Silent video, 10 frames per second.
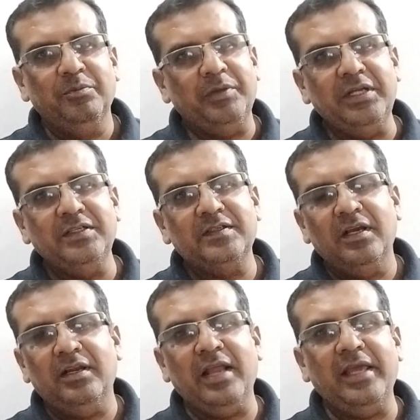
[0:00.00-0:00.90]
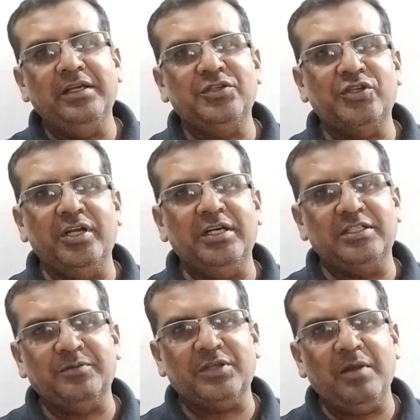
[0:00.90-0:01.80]
Please like, share and
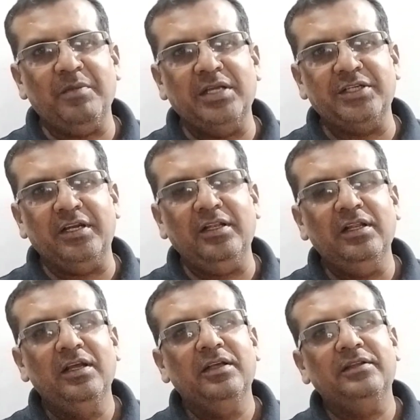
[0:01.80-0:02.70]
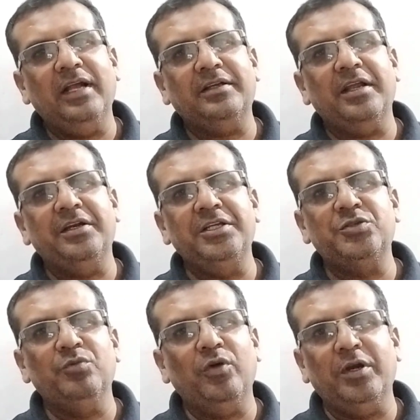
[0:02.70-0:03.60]
subscribe my channel that can
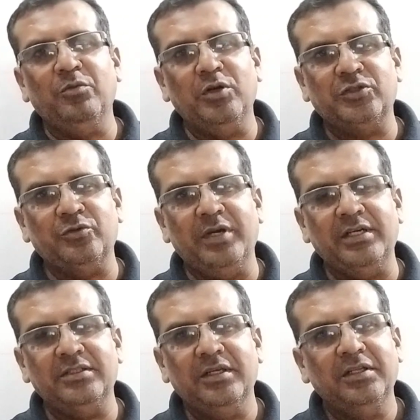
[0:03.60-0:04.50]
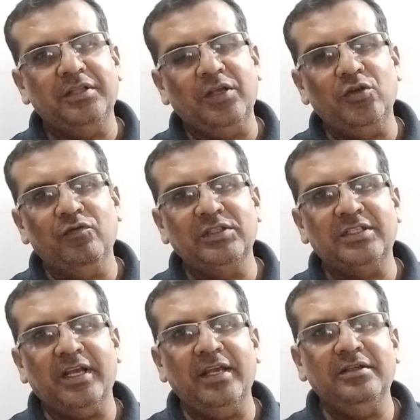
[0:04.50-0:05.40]
reach more and more students. Thank you once
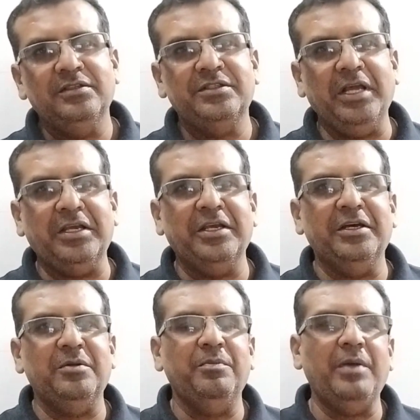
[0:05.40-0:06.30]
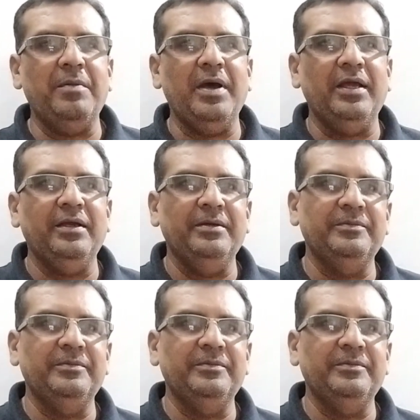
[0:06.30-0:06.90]
again. Take care. Bye-bye.